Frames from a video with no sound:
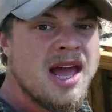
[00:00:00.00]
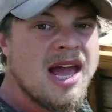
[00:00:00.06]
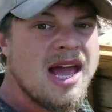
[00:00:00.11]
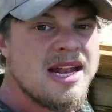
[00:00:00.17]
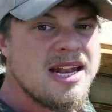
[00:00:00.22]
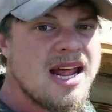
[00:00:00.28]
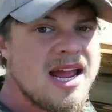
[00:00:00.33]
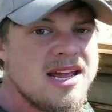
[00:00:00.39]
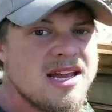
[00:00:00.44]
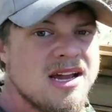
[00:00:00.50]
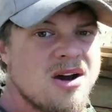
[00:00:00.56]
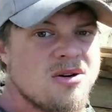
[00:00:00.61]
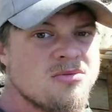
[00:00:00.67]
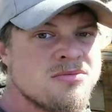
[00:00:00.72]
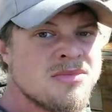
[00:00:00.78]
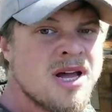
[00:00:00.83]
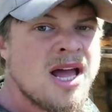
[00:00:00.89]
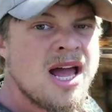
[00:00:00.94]
And there you go.
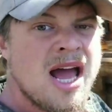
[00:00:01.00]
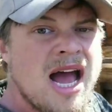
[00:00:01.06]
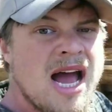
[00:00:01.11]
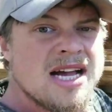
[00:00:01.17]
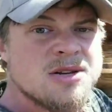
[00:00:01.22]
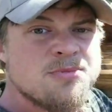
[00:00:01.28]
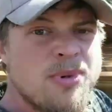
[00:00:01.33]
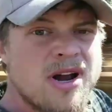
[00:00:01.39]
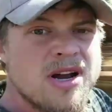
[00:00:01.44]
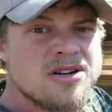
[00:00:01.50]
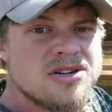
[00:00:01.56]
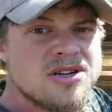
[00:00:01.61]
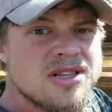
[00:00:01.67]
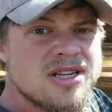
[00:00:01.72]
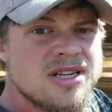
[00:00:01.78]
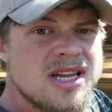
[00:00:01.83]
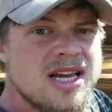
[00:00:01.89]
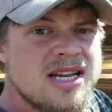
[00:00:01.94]
I spared you
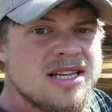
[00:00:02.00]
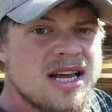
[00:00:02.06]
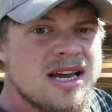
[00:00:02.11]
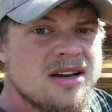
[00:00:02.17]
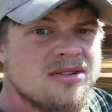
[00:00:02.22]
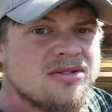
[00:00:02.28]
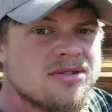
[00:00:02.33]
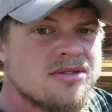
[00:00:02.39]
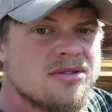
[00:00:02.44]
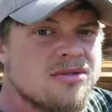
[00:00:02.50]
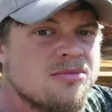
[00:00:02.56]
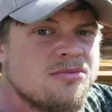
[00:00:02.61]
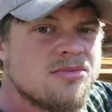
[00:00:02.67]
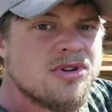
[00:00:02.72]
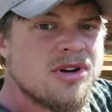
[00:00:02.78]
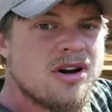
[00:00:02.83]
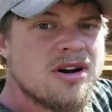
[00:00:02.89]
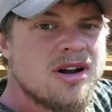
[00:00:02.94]
the details.
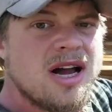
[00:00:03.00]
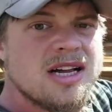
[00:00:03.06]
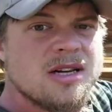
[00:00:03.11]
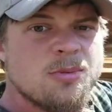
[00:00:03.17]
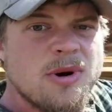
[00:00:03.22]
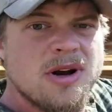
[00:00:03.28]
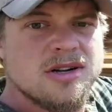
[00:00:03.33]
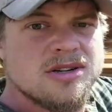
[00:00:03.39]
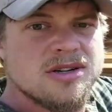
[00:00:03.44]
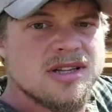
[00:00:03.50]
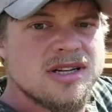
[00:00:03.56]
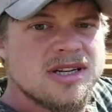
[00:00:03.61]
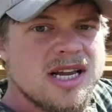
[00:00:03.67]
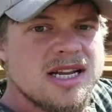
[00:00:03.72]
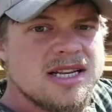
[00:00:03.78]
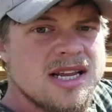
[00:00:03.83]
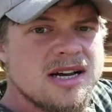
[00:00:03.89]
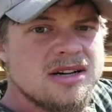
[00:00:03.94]
I spared you the
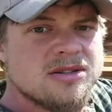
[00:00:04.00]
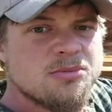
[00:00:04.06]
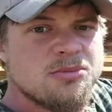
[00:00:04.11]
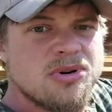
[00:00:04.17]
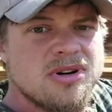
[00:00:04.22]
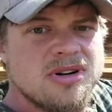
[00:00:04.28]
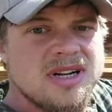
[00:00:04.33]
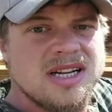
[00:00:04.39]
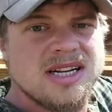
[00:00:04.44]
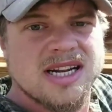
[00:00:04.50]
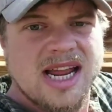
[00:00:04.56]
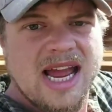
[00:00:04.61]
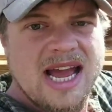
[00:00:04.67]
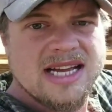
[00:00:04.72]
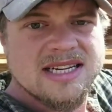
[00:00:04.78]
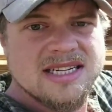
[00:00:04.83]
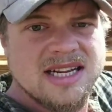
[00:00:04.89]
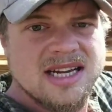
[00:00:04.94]
details of putting in the
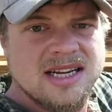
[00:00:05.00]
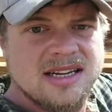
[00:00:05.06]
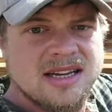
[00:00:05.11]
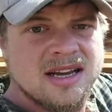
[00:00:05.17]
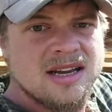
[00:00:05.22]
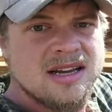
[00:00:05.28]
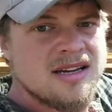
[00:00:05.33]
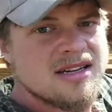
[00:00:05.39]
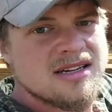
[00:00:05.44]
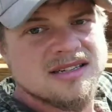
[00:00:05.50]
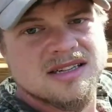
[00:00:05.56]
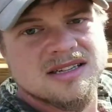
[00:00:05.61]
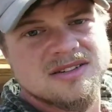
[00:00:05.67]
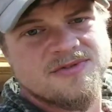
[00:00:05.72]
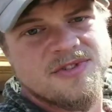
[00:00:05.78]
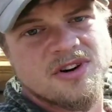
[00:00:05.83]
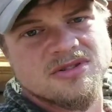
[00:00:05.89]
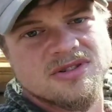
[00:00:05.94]
gas tank. This is
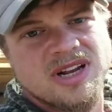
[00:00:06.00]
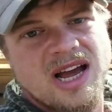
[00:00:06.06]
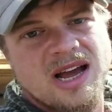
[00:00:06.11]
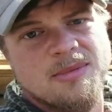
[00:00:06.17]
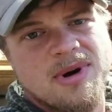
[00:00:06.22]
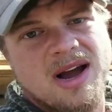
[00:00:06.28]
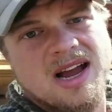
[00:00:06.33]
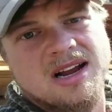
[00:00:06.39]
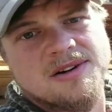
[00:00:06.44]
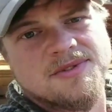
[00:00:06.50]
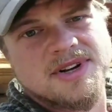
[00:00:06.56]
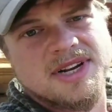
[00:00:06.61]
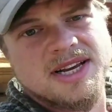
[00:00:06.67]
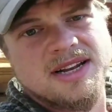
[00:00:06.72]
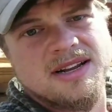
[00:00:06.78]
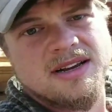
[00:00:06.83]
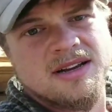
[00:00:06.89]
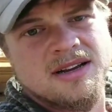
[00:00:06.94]
the first time I ever
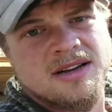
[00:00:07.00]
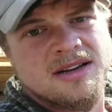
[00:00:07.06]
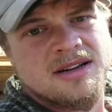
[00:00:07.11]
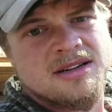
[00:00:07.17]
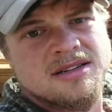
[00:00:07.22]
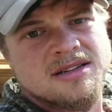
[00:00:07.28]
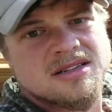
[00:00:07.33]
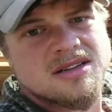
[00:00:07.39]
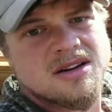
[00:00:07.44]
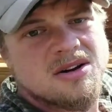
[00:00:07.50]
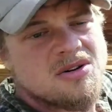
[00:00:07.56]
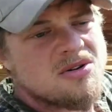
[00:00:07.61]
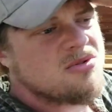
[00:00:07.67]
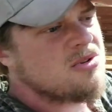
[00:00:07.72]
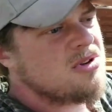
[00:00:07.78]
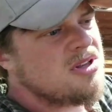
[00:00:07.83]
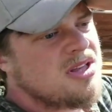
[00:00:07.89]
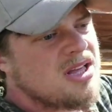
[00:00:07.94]
did it.
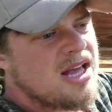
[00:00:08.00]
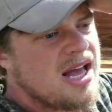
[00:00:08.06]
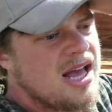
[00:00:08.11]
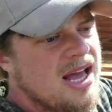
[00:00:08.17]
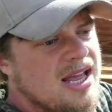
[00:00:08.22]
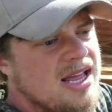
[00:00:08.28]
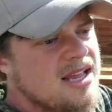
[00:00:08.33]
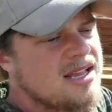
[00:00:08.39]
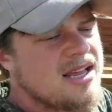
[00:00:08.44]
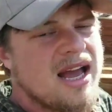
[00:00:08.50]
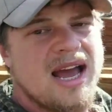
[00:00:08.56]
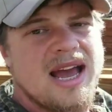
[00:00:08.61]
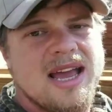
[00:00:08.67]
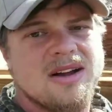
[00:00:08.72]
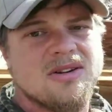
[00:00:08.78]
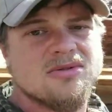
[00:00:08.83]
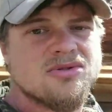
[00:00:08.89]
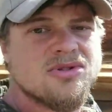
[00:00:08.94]
So I
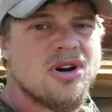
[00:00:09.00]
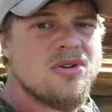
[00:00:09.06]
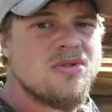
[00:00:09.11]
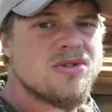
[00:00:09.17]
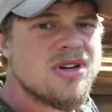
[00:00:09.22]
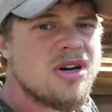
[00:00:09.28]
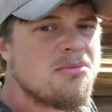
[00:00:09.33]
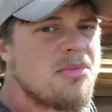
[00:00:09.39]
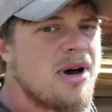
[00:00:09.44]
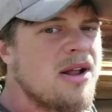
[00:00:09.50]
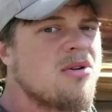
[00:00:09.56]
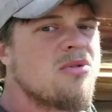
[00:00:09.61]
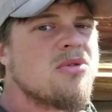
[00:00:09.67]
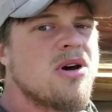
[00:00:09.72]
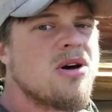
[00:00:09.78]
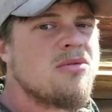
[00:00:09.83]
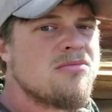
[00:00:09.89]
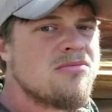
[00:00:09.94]
ain't gonna show you something I don't
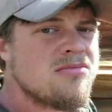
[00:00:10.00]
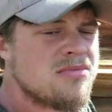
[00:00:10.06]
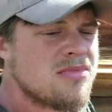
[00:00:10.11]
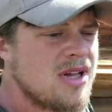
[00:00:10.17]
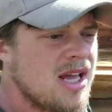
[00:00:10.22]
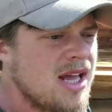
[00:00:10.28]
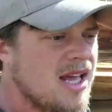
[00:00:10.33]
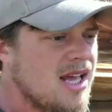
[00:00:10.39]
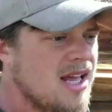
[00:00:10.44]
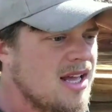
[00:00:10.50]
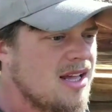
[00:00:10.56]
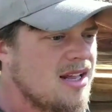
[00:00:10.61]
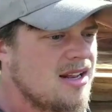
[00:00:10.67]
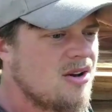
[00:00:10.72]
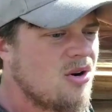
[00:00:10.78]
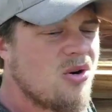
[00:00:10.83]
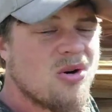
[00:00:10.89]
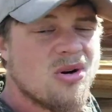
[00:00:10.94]
know,
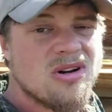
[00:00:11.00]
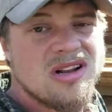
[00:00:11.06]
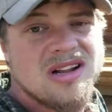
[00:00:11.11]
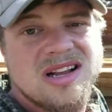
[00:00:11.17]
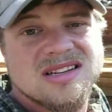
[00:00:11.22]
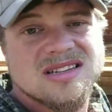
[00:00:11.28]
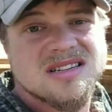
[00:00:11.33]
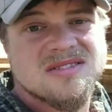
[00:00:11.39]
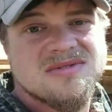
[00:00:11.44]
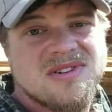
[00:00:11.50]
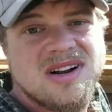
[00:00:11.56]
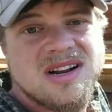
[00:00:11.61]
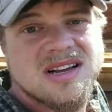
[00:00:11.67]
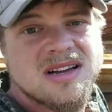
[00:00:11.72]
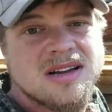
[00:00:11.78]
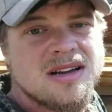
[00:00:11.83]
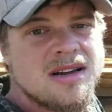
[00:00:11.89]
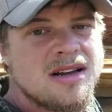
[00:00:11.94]
or unless it's
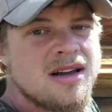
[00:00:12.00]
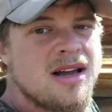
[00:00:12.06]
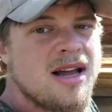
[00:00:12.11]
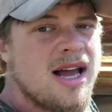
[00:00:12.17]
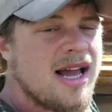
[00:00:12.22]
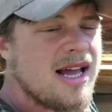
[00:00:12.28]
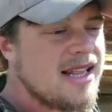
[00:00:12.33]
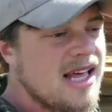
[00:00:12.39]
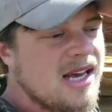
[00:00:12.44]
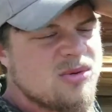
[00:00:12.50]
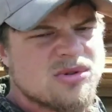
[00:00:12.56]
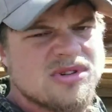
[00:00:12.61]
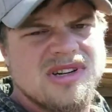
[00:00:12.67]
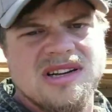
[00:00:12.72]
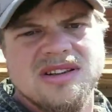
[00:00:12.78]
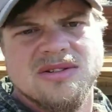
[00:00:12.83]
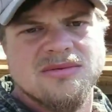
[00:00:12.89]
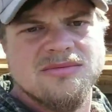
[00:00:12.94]
funny. And that was
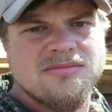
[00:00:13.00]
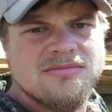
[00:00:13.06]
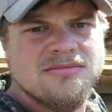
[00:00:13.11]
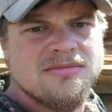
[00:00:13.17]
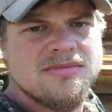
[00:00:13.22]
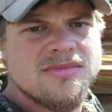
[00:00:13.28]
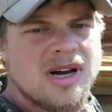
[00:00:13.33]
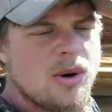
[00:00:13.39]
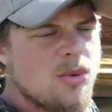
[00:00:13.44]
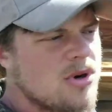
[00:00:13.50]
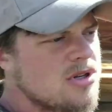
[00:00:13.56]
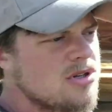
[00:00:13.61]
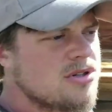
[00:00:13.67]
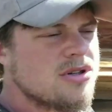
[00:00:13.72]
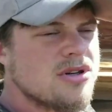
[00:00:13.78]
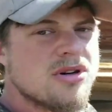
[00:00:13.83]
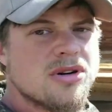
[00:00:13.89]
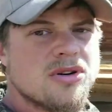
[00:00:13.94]
neither. I
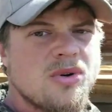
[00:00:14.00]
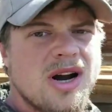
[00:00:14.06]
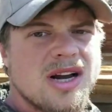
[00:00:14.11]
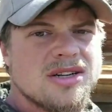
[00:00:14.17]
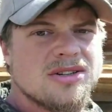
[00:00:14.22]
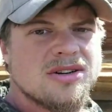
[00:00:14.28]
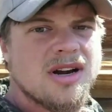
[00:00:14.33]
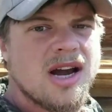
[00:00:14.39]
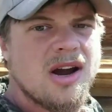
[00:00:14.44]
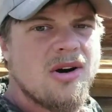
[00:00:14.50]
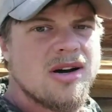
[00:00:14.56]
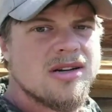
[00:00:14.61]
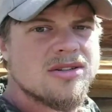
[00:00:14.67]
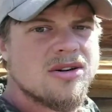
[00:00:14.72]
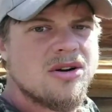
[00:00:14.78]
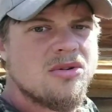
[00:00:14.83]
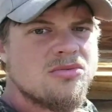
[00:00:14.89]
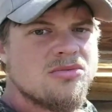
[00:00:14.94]
wasn't quite sure how I
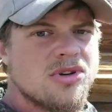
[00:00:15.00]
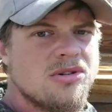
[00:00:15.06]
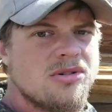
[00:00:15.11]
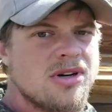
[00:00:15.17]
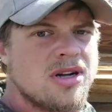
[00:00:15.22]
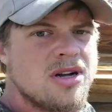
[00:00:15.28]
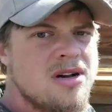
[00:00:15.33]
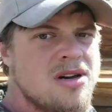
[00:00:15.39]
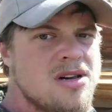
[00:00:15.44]
was gonna do it.